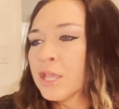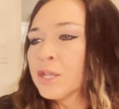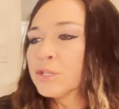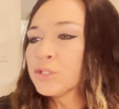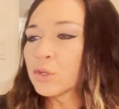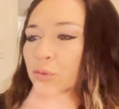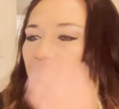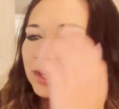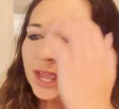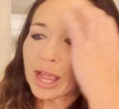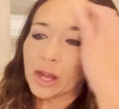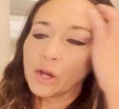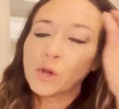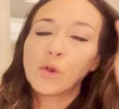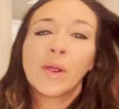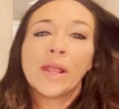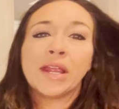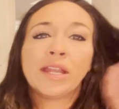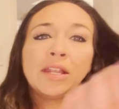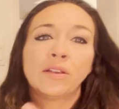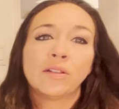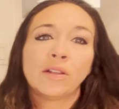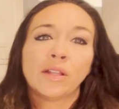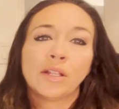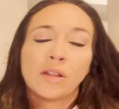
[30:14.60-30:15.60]
So yeah,
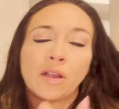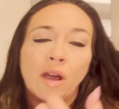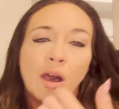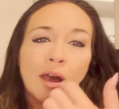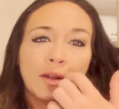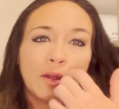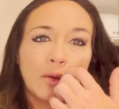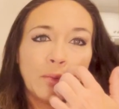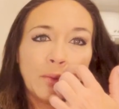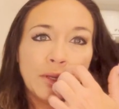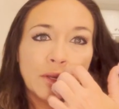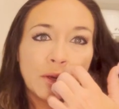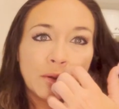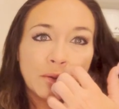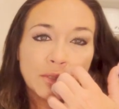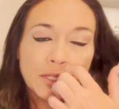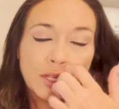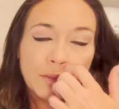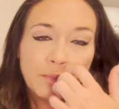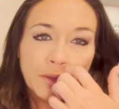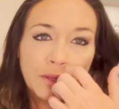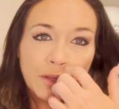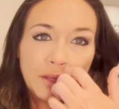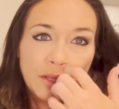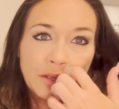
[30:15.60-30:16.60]
cranial and caudal we don't
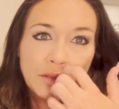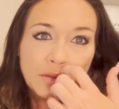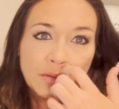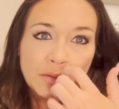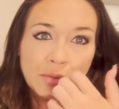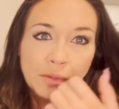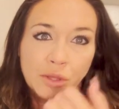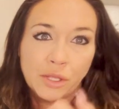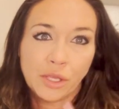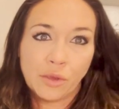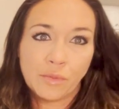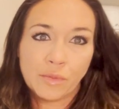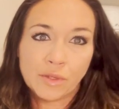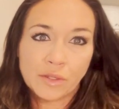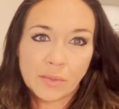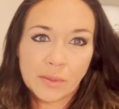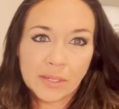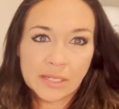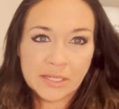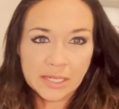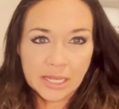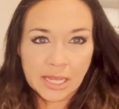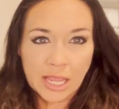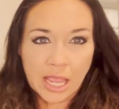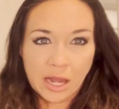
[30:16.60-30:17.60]
typically use with humans
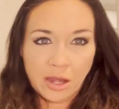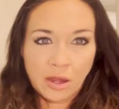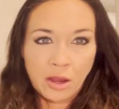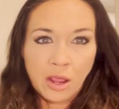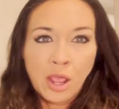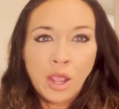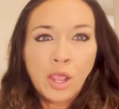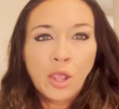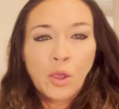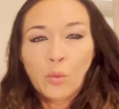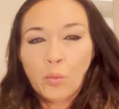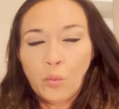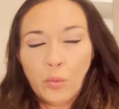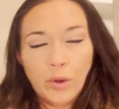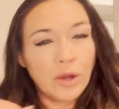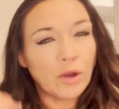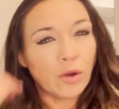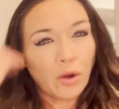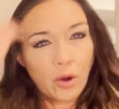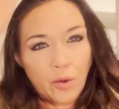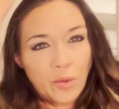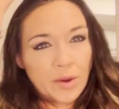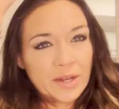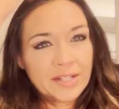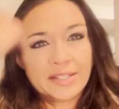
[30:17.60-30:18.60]
because again,
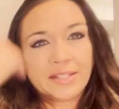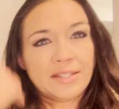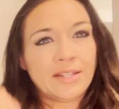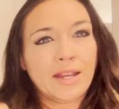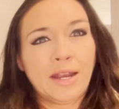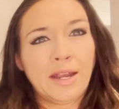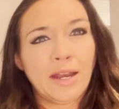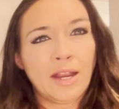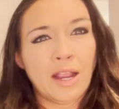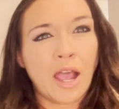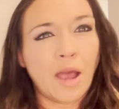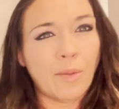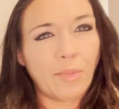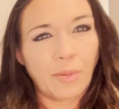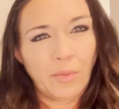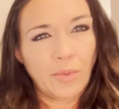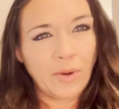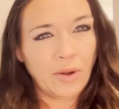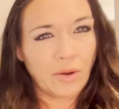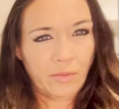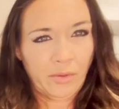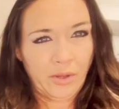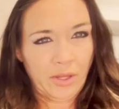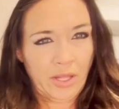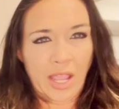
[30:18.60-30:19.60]
we're always standing up.
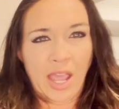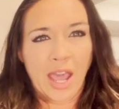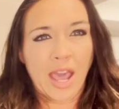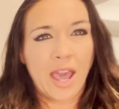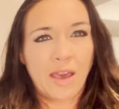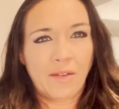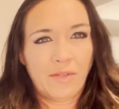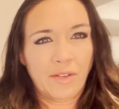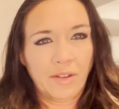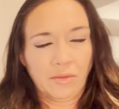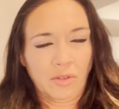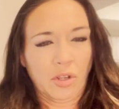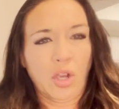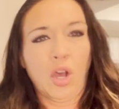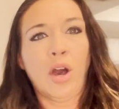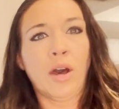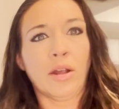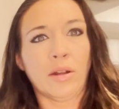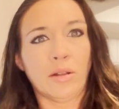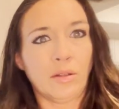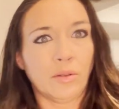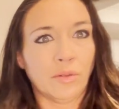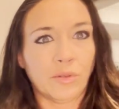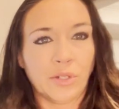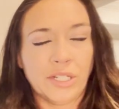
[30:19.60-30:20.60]
We don't really have a
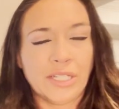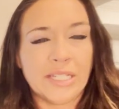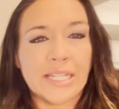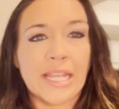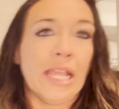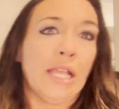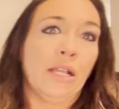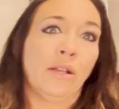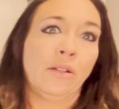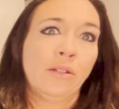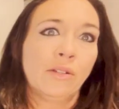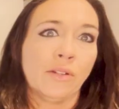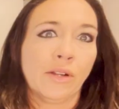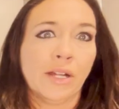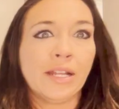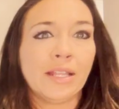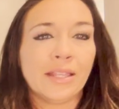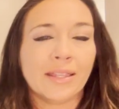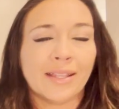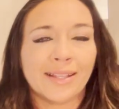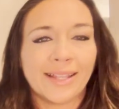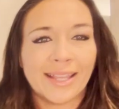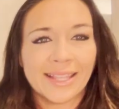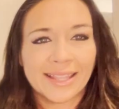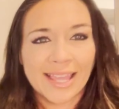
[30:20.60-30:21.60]
caudal or a tail or
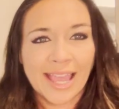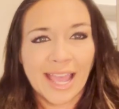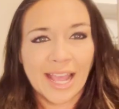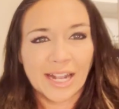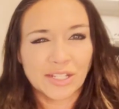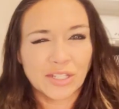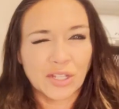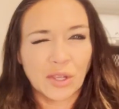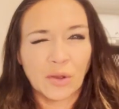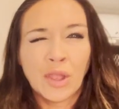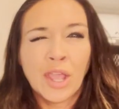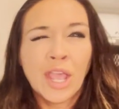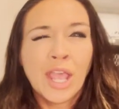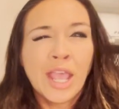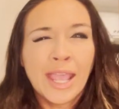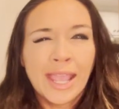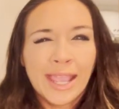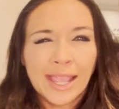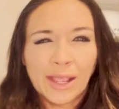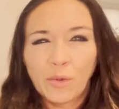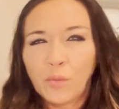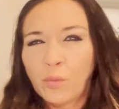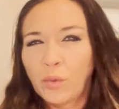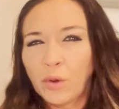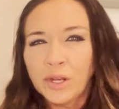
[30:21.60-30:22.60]
anything like that. So
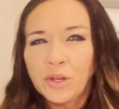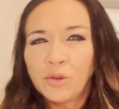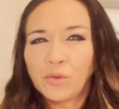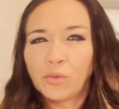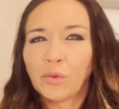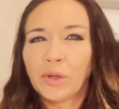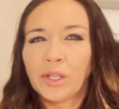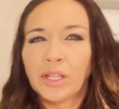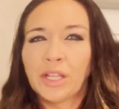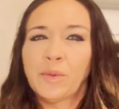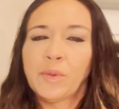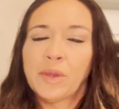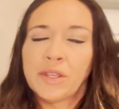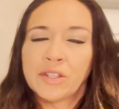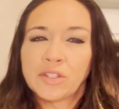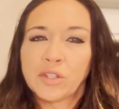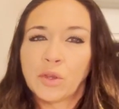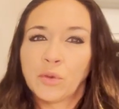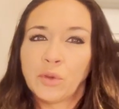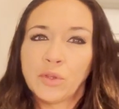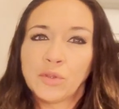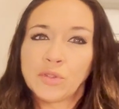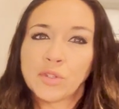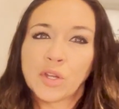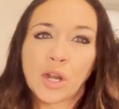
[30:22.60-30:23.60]
it wouldn't really be
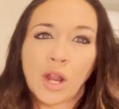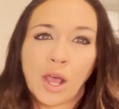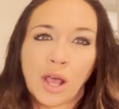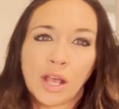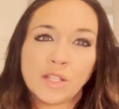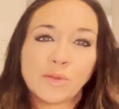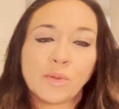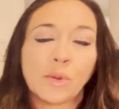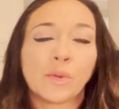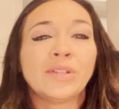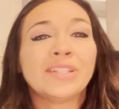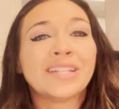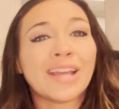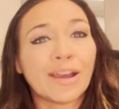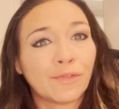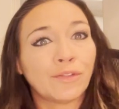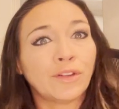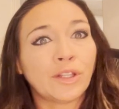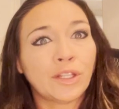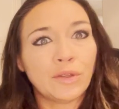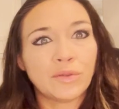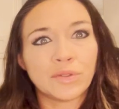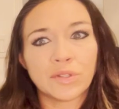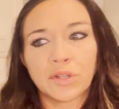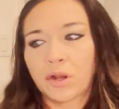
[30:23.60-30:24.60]
so used on us, but we
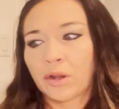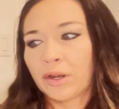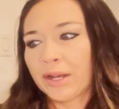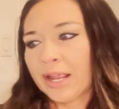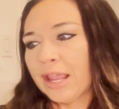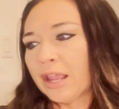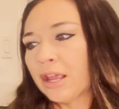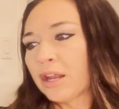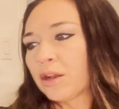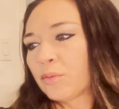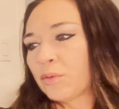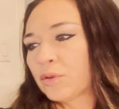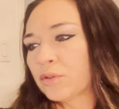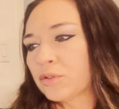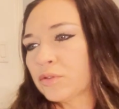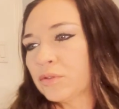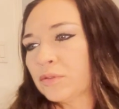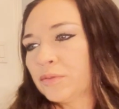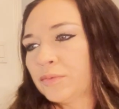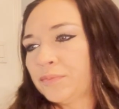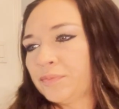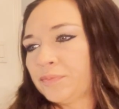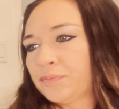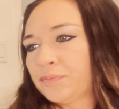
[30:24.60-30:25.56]
definitely use it on animals.